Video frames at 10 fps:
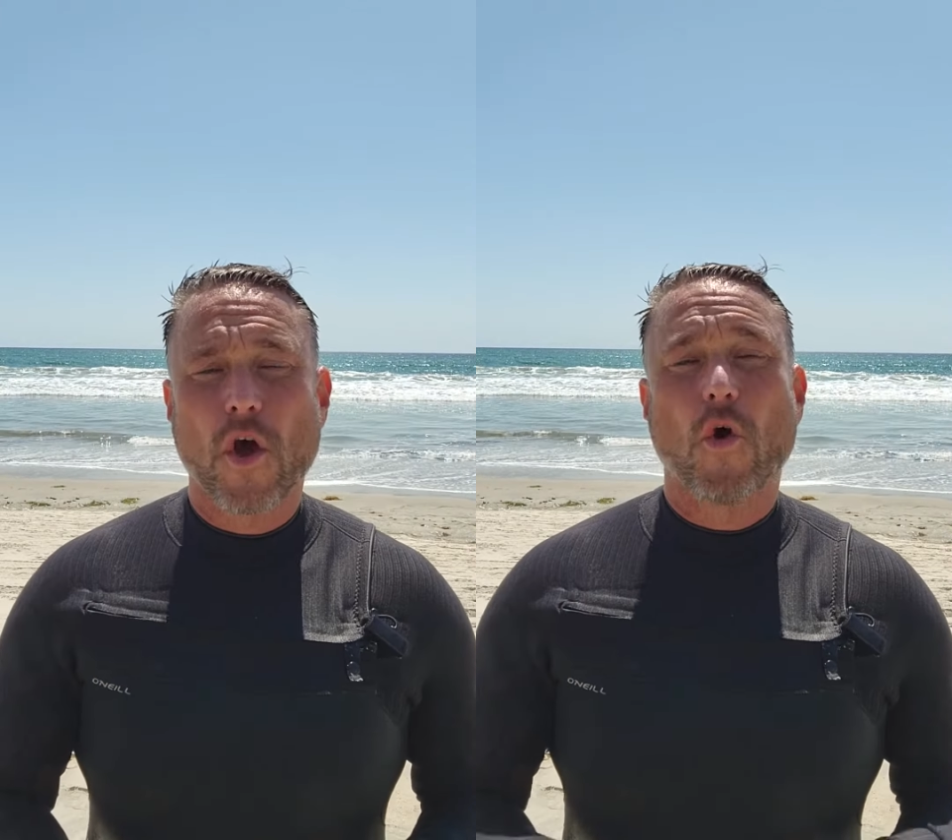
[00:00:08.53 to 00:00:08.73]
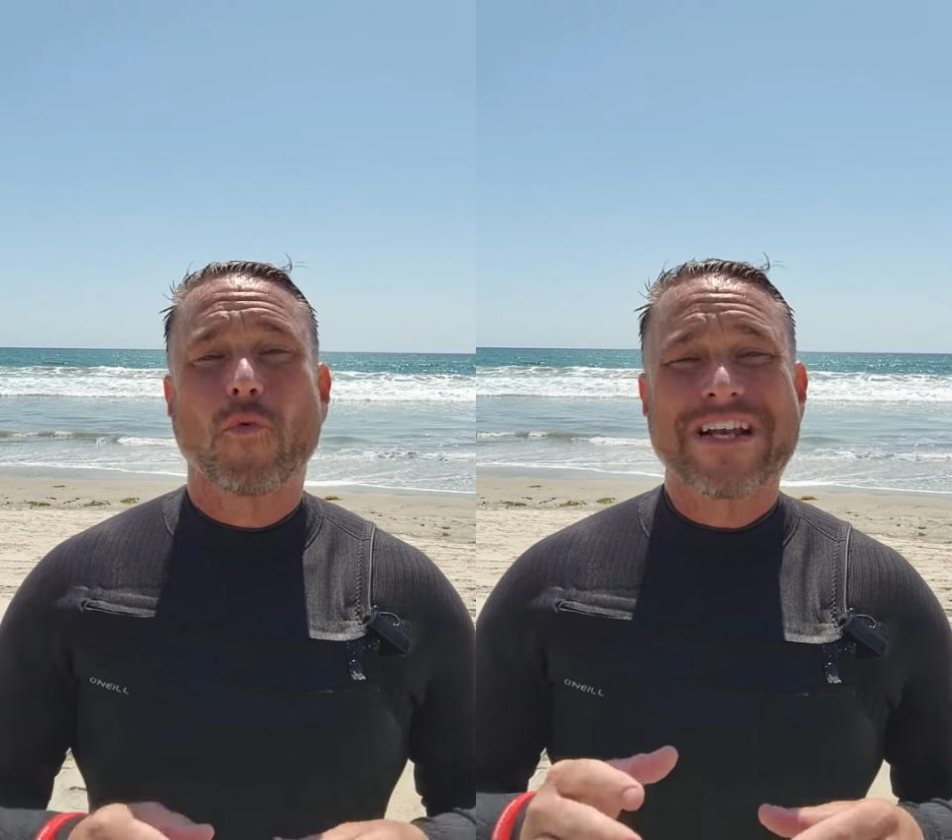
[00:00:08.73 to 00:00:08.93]

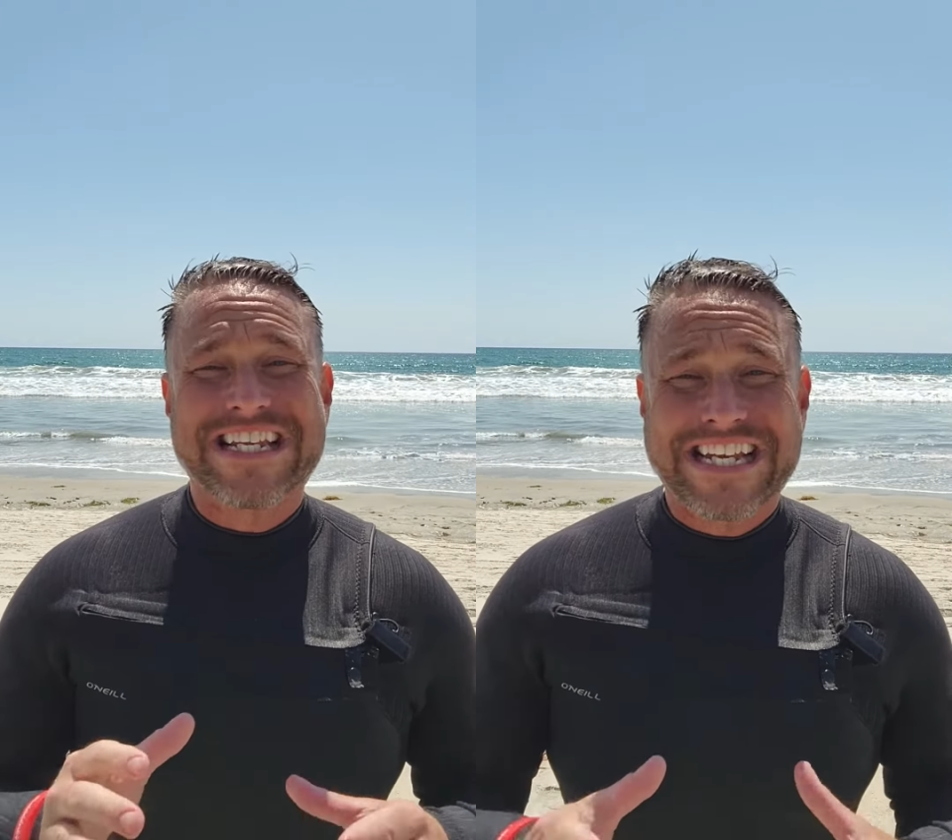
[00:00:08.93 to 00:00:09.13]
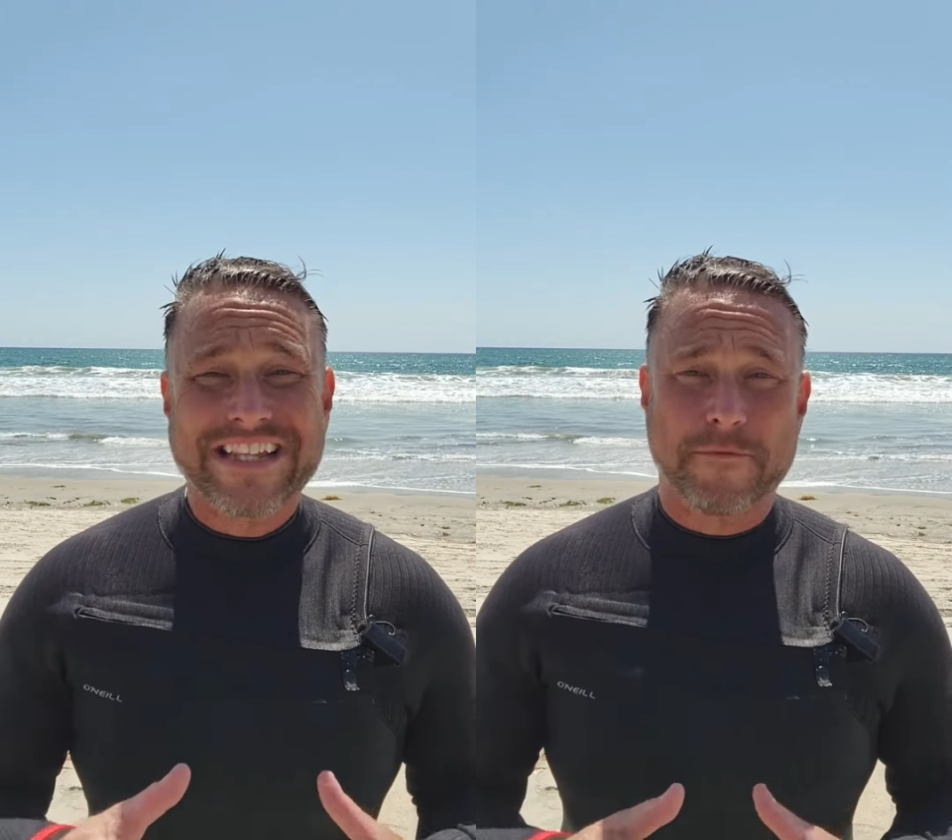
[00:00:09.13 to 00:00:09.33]
when
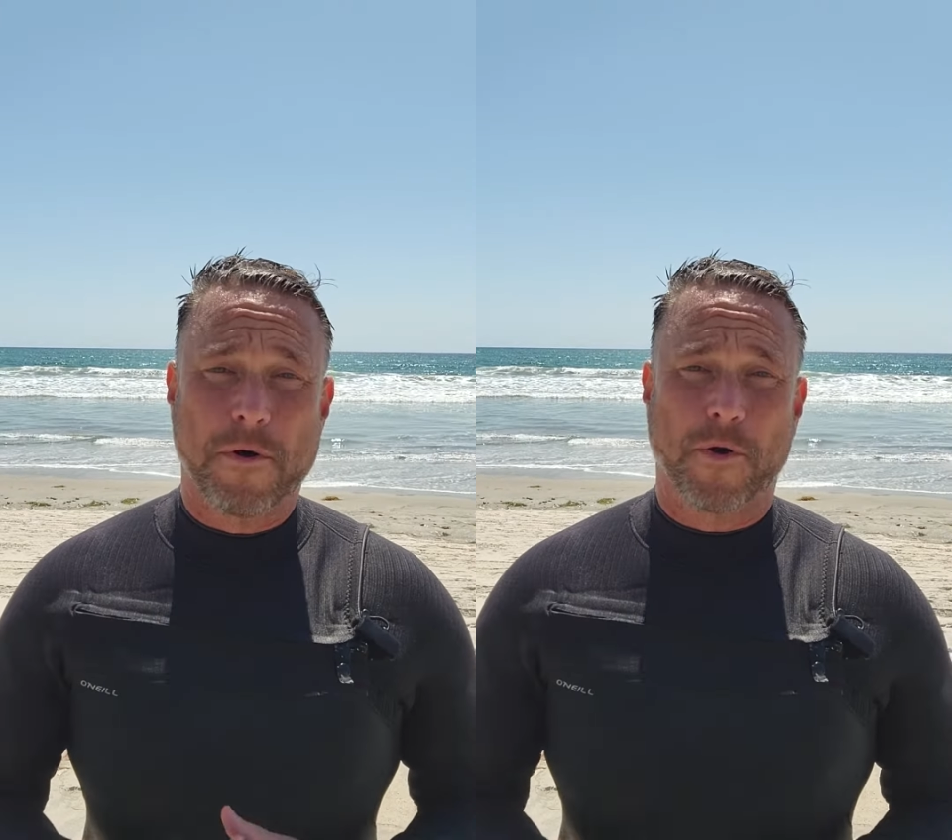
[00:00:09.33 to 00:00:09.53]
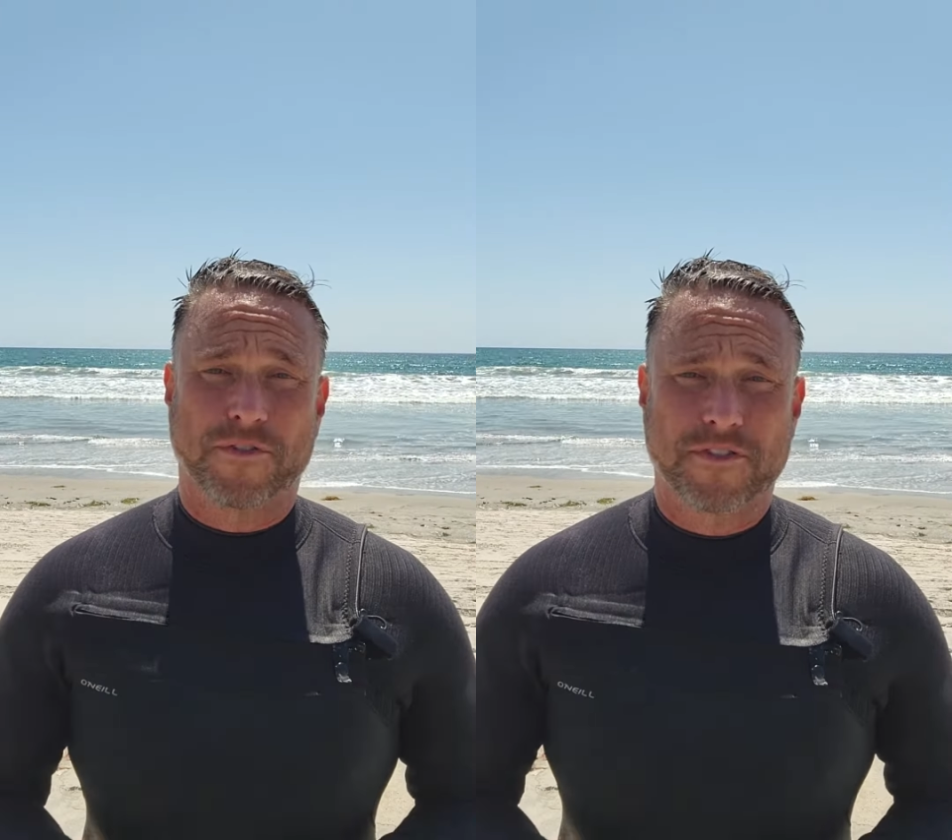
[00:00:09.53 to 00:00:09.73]
needed the
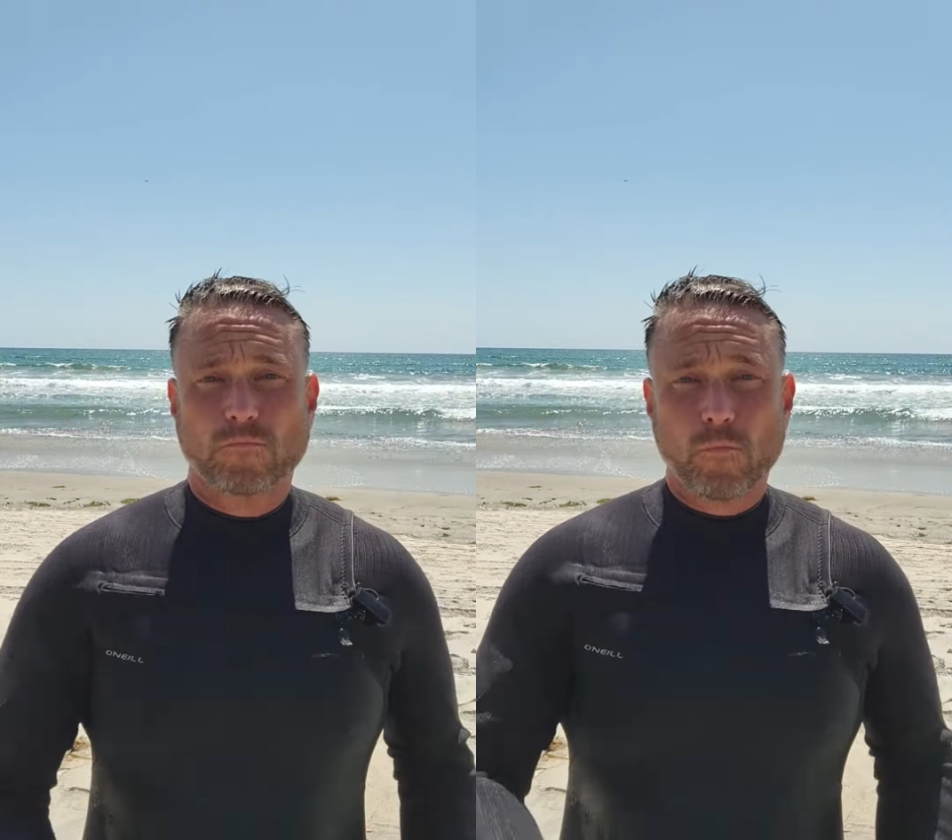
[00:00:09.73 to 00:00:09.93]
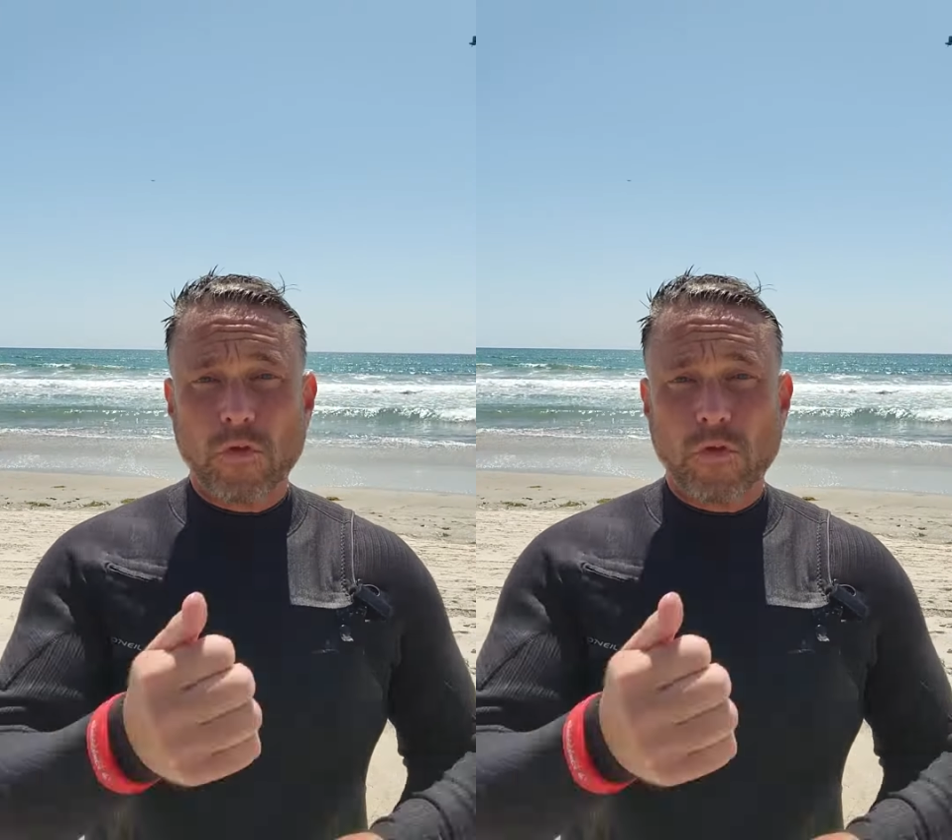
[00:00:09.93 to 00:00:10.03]
most.